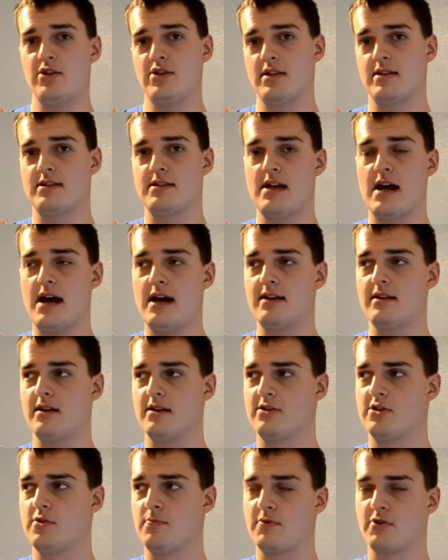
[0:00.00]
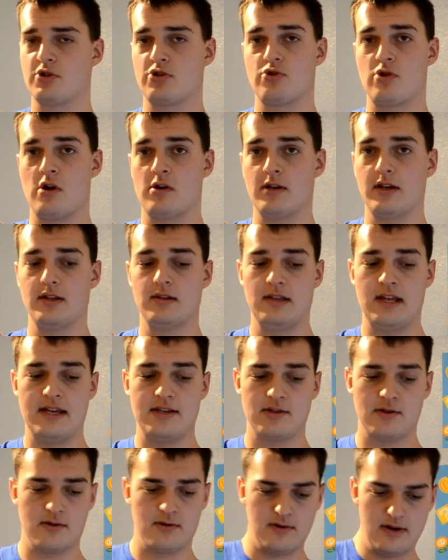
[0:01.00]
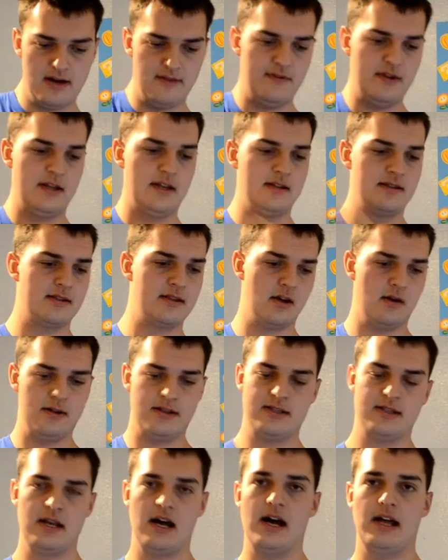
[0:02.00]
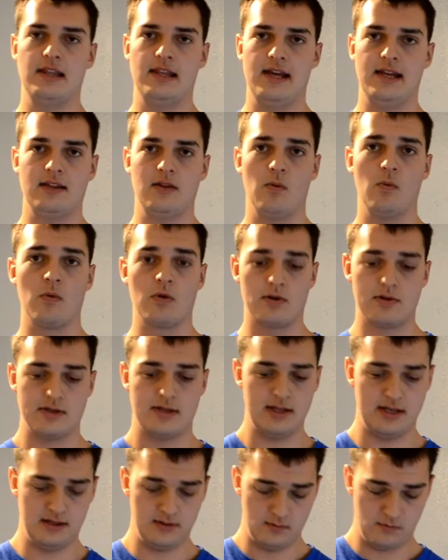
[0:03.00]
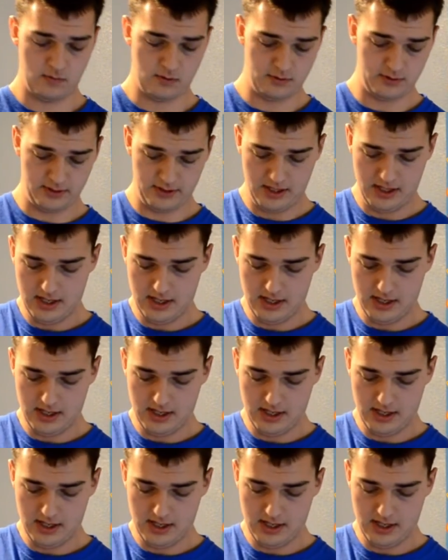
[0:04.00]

It's not a super strong laser engraving, and so it's not like the worst thing in the world.